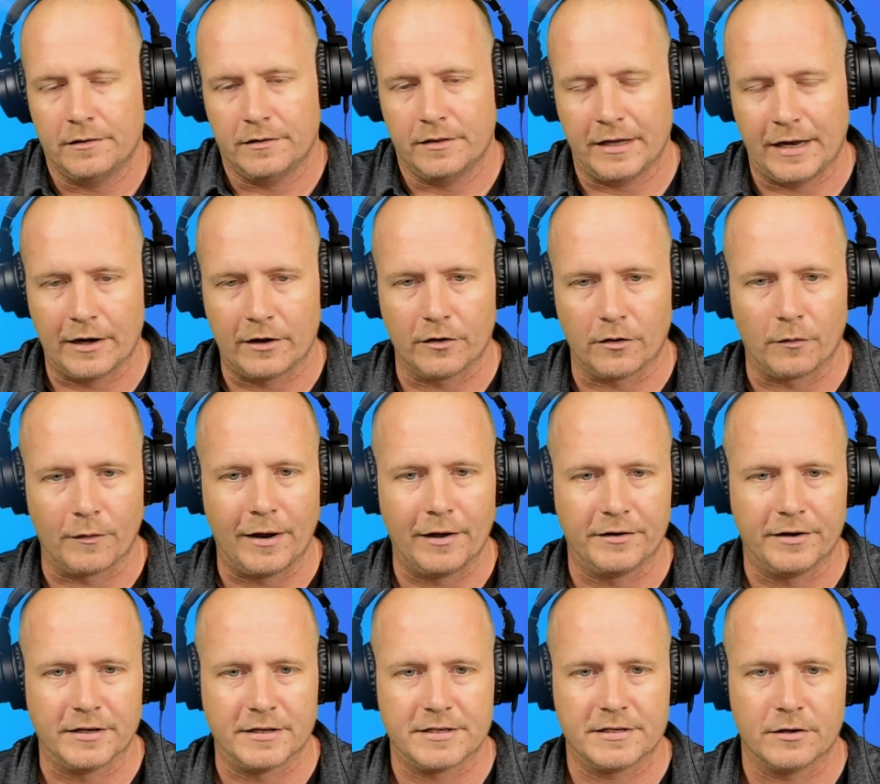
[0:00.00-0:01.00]
the air
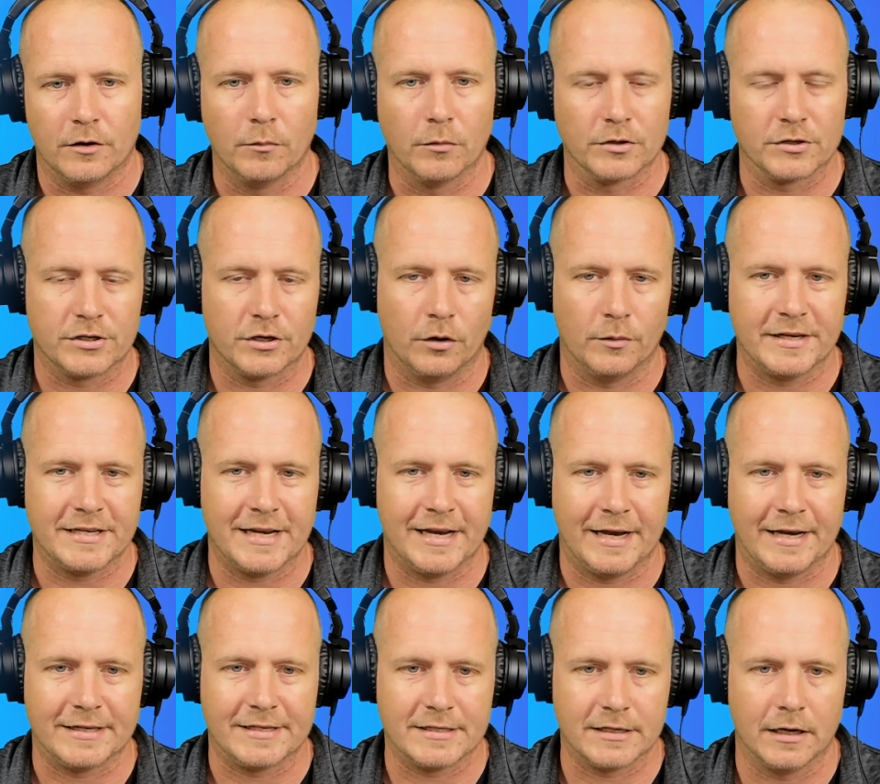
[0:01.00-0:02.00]
around us almost always
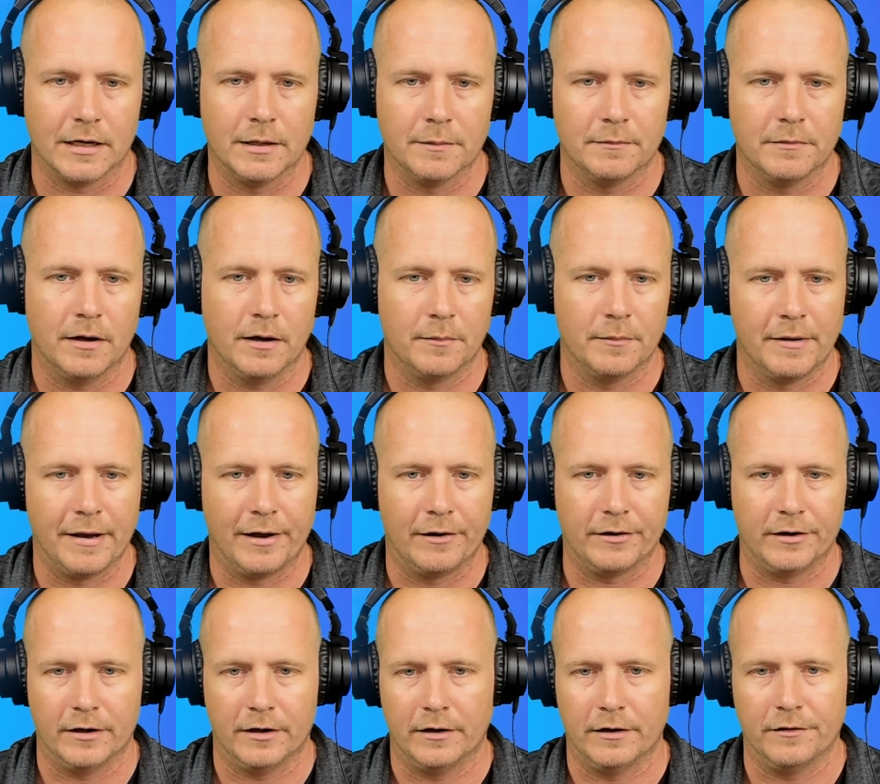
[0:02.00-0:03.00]
has some
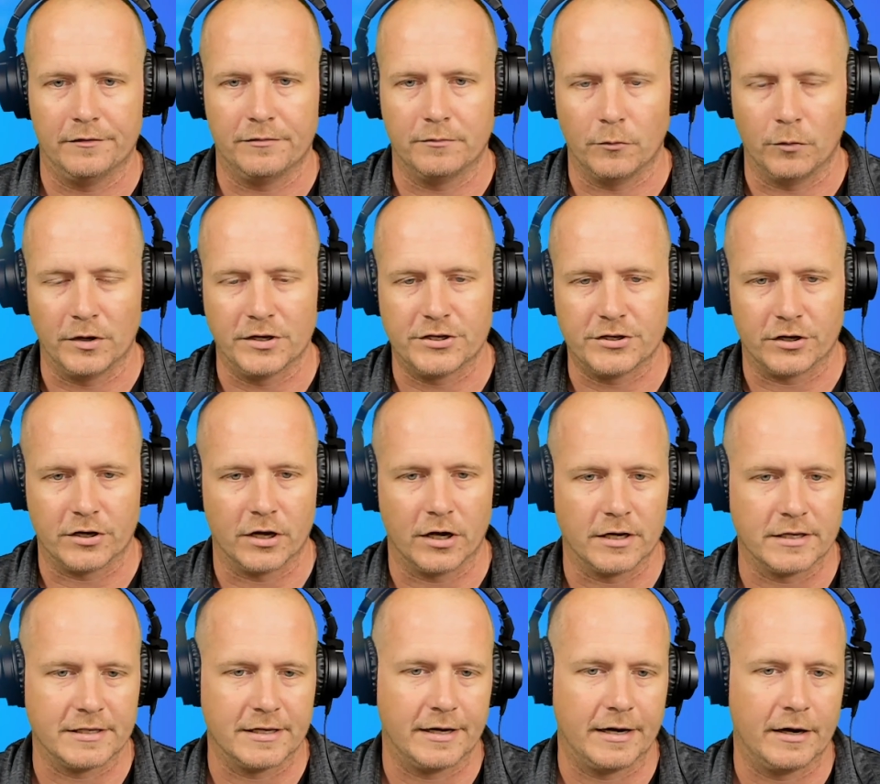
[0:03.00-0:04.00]
amount of moisture
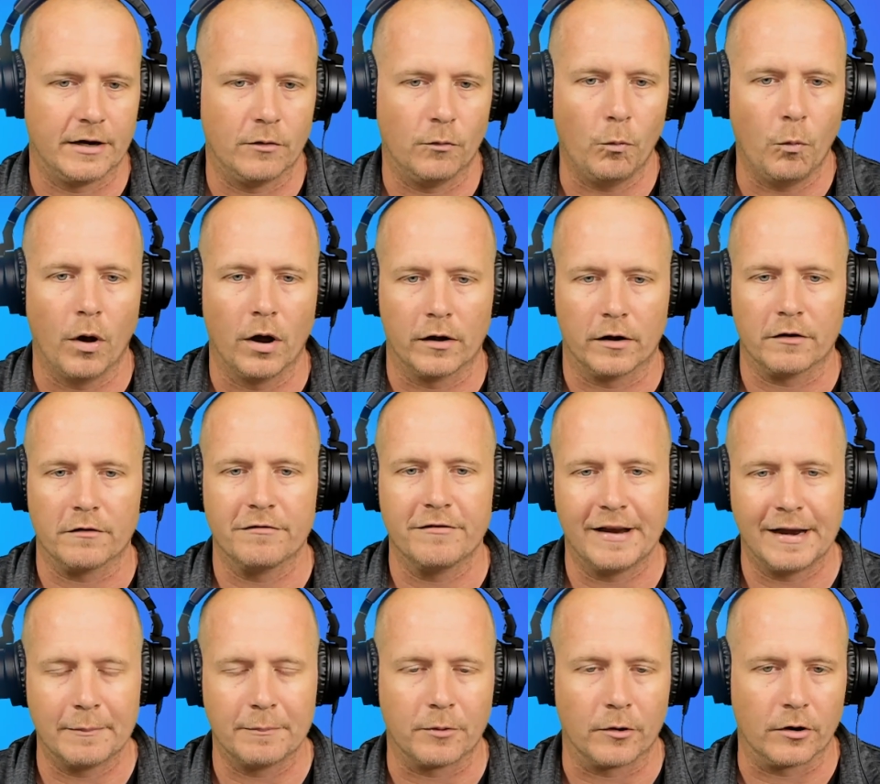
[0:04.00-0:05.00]
content in it, water
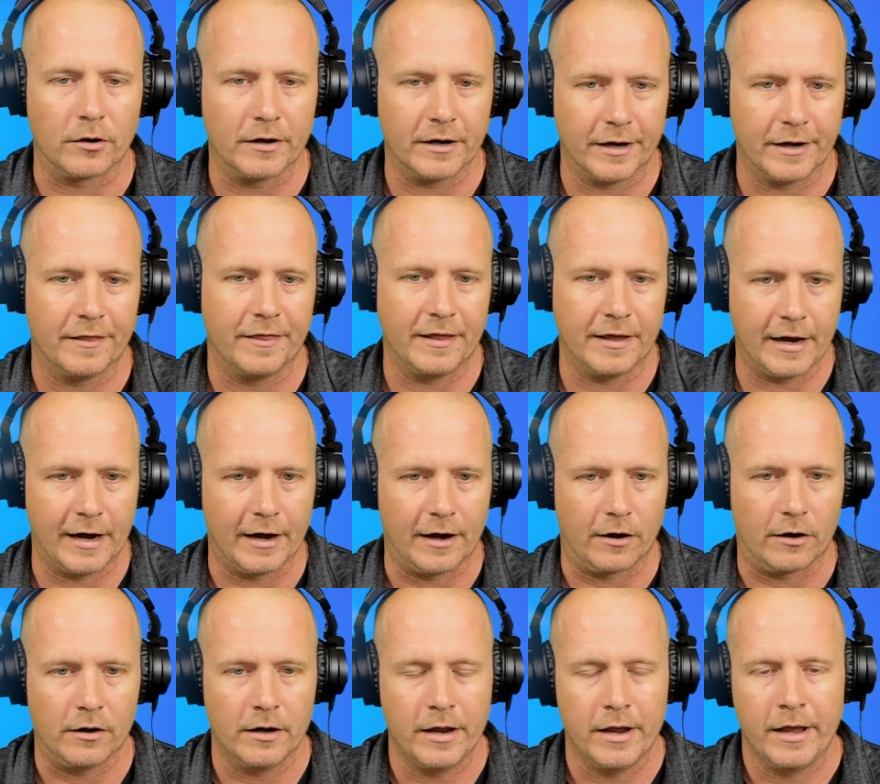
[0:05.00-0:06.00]
vapor in the
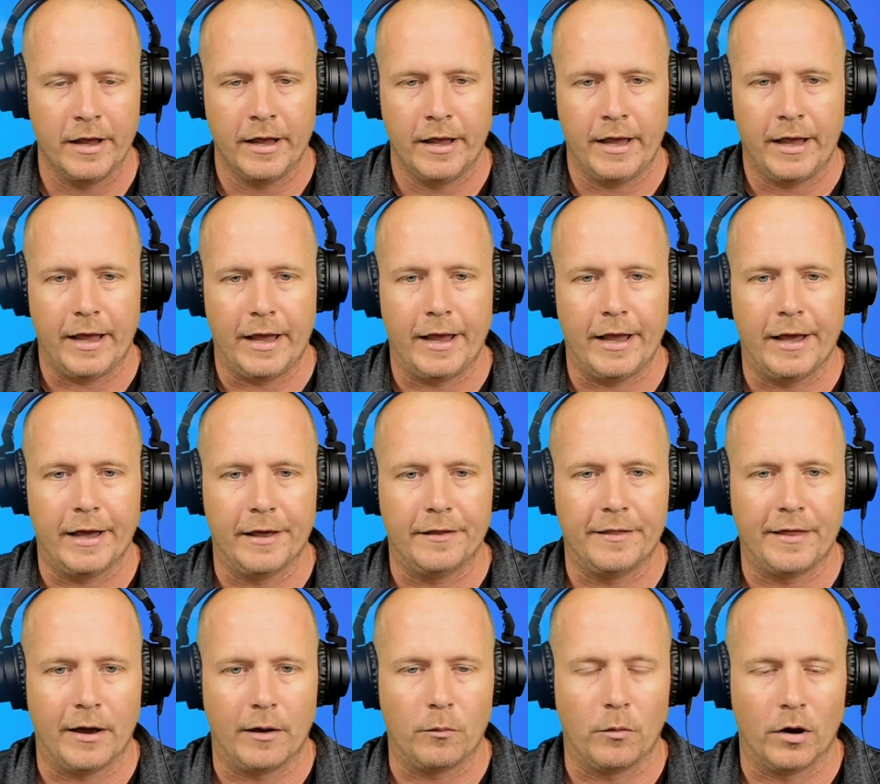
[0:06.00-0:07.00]
air.
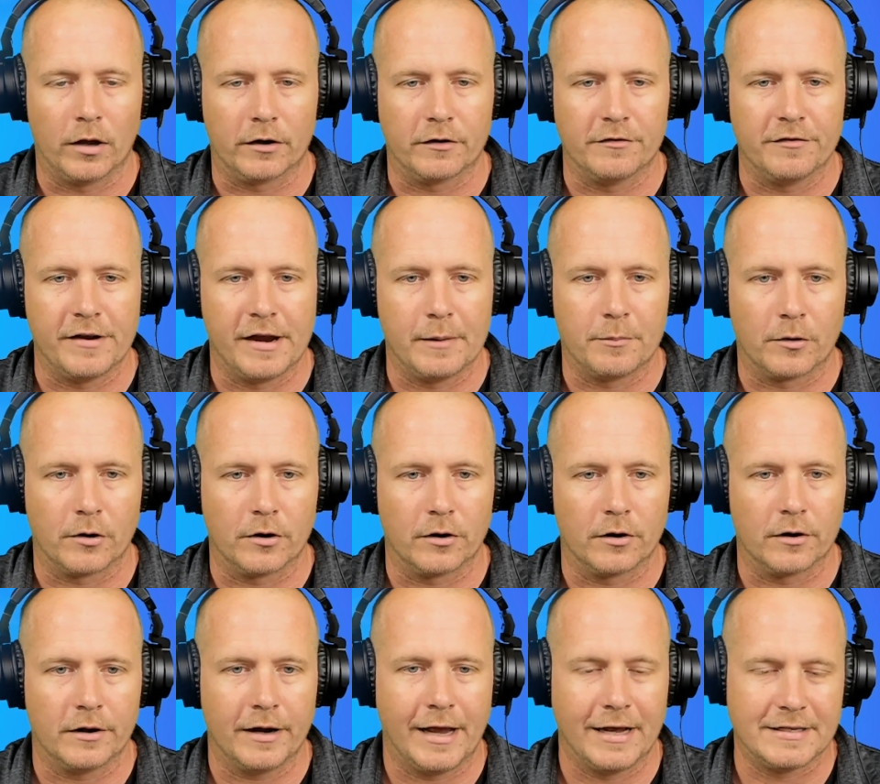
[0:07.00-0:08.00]
And that water
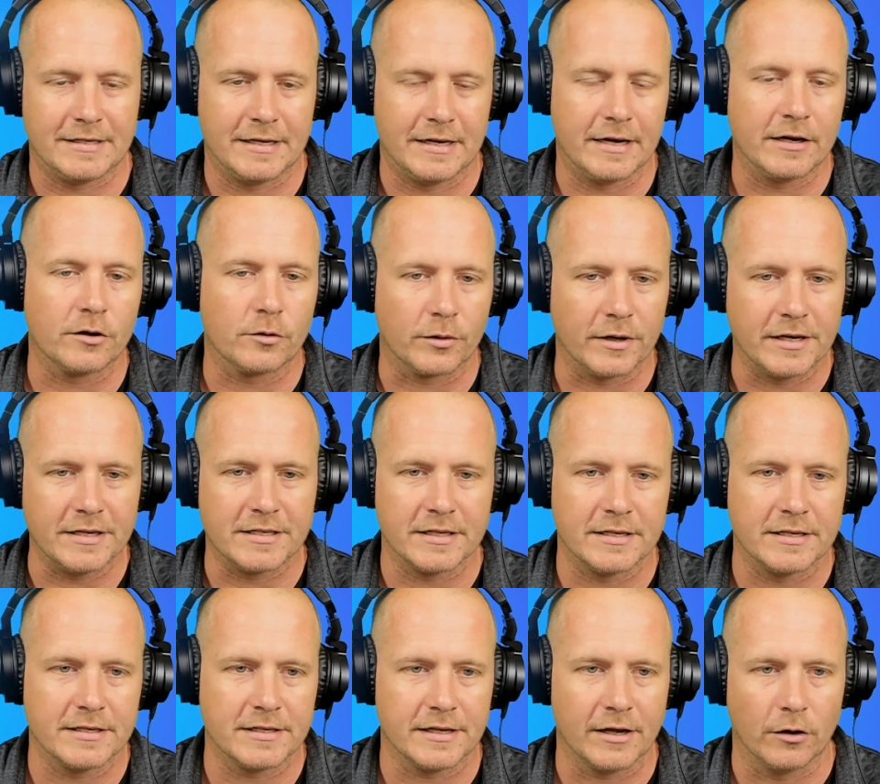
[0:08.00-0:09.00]
vapor, as it
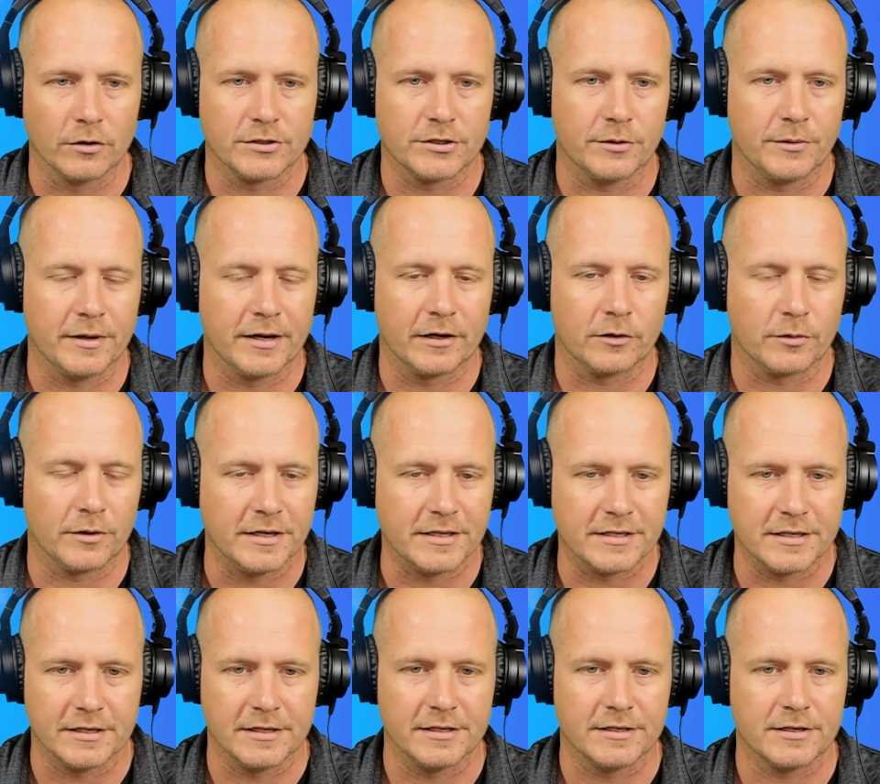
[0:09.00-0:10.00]
increases, also
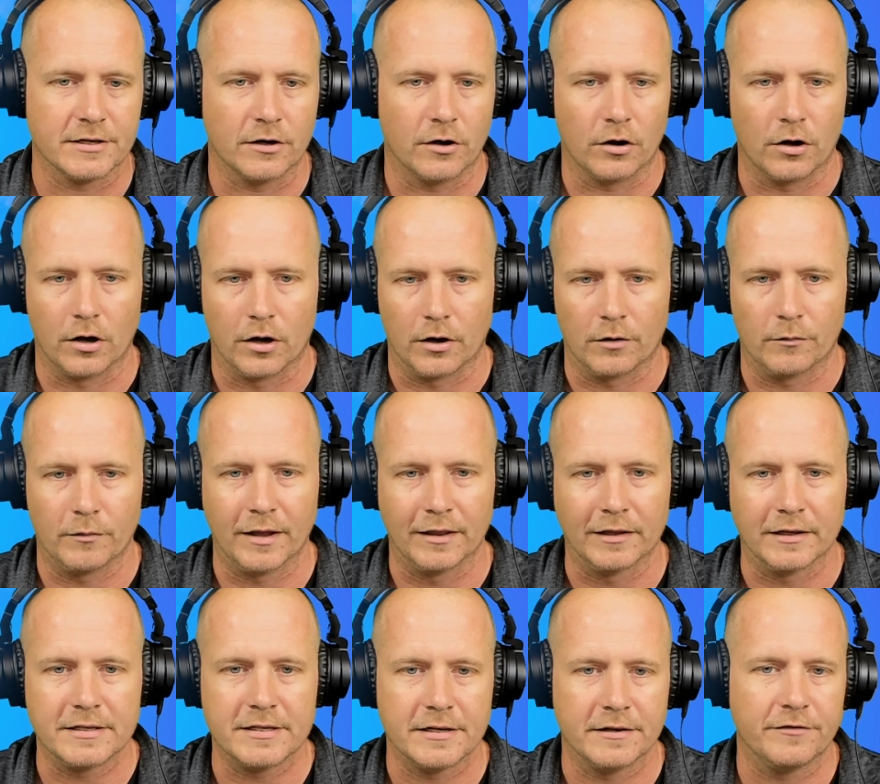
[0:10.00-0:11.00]
increases our
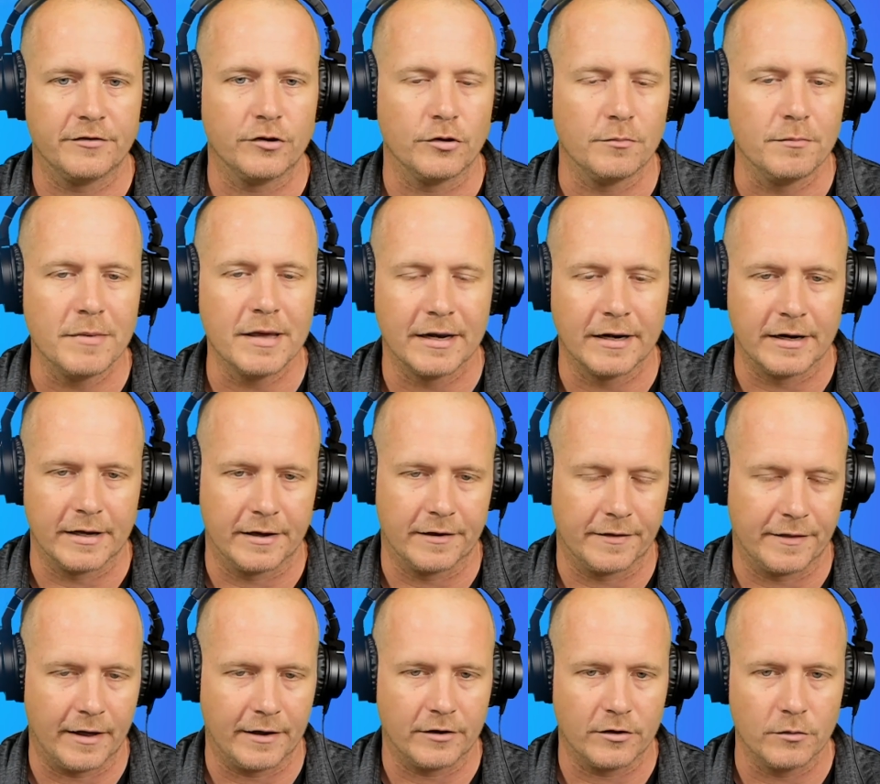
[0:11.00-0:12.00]
relative humidity.
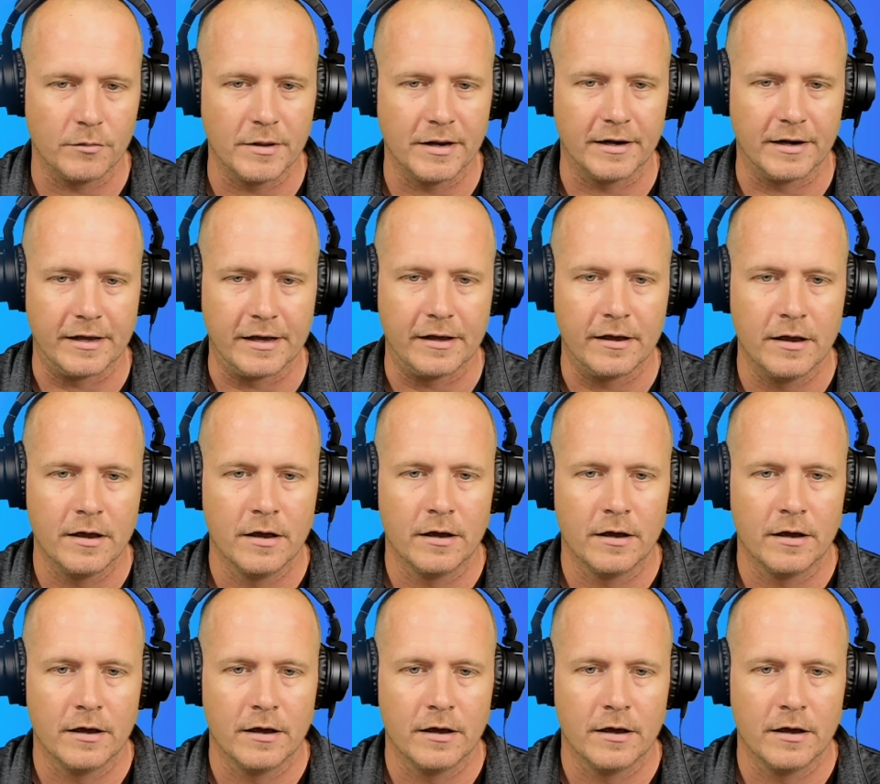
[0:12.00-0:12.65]
And that humidity,